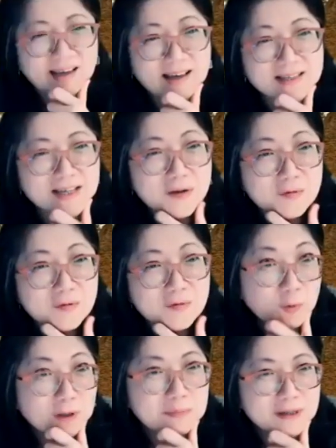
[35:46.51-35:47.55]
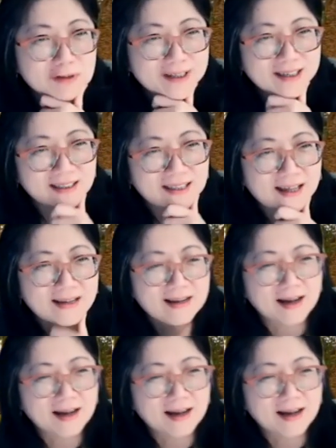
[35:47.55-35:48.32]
and we will be reading that